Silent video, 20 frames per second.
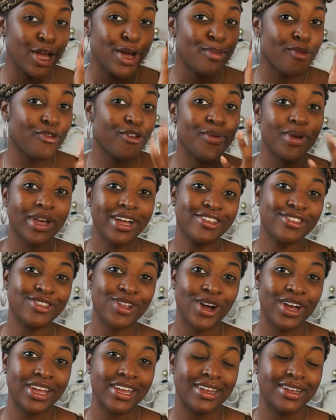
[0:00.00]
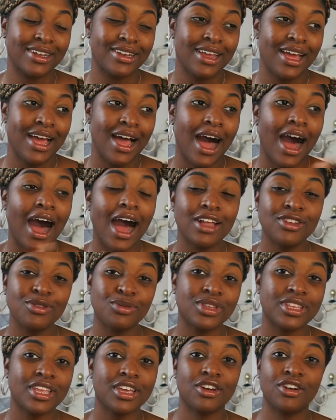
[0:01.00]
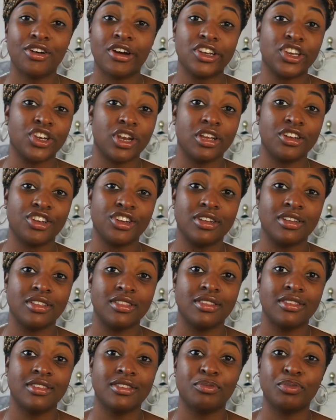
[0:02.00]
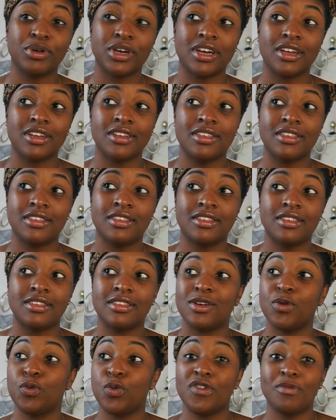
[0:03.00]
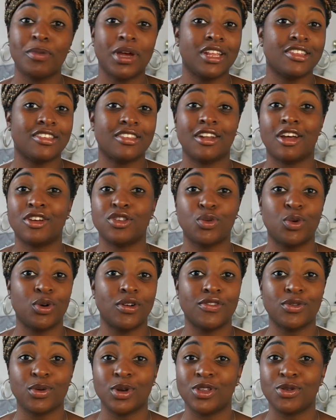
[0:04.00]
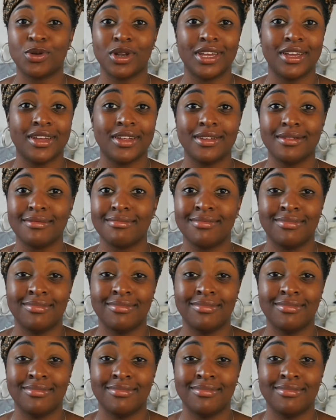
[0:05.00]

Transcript: Before we get started, I just want to say congratulations because we've made it to the last quarter of 2020.